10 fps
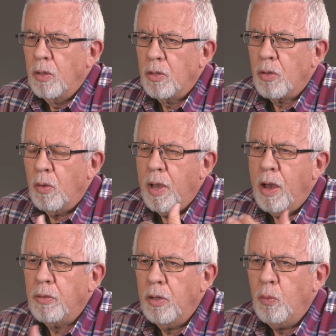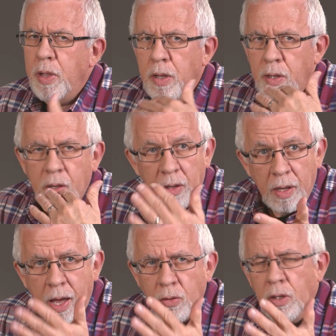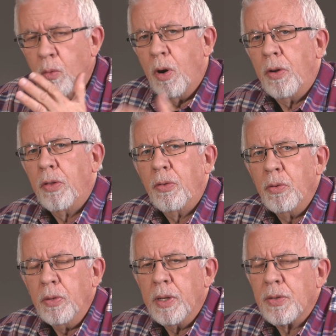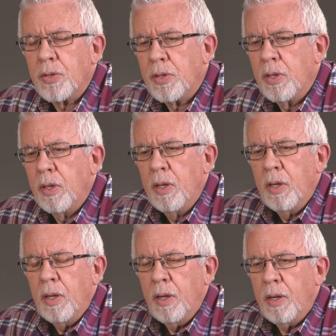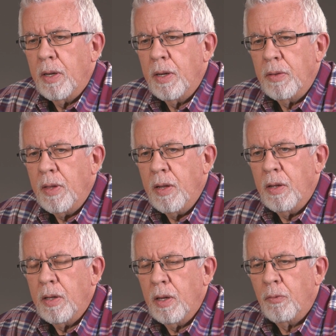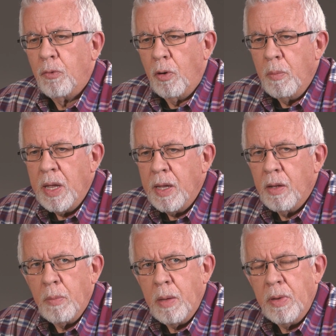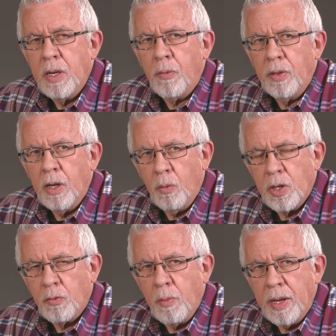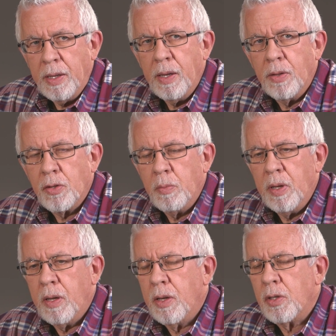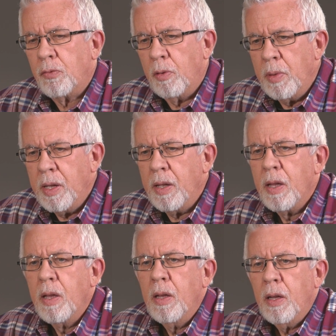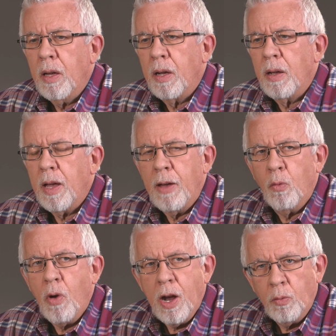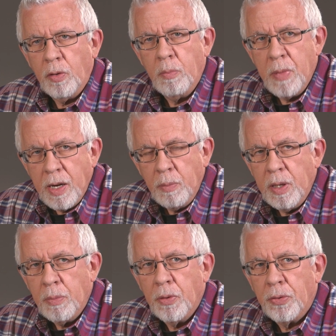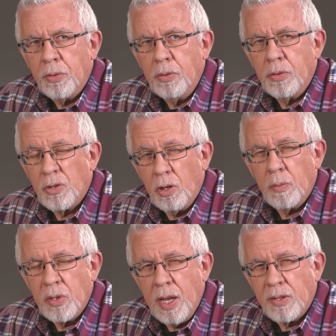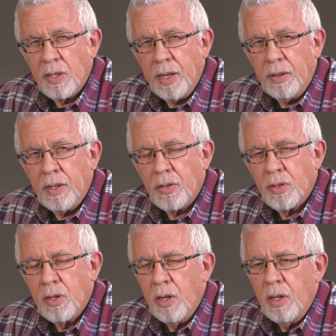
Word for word: So, how did we actually work through this? I think uh, for me, it may be different than it was for my kids because for me, uh, I've walked with many people through circumstances like this.